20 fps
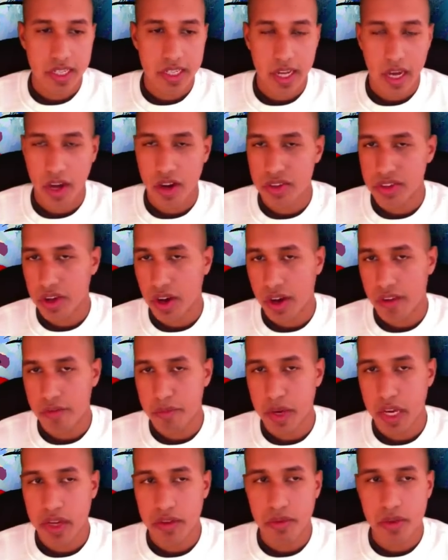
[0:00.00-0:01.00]
I also have
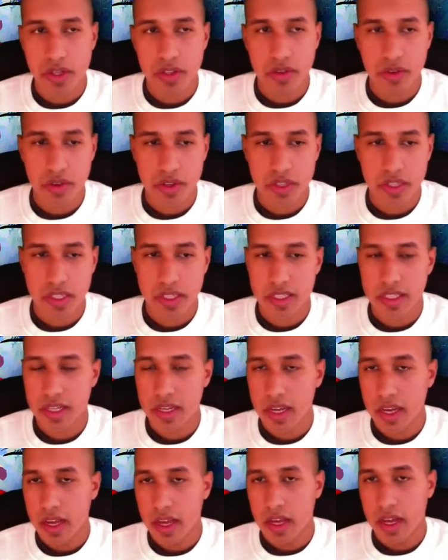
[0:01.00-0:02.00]
paid resources
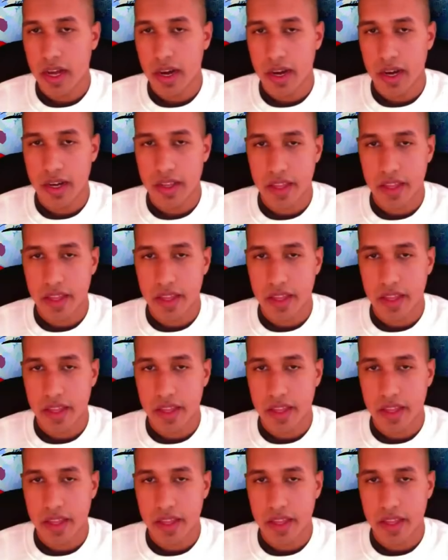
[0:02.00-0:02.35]
uh,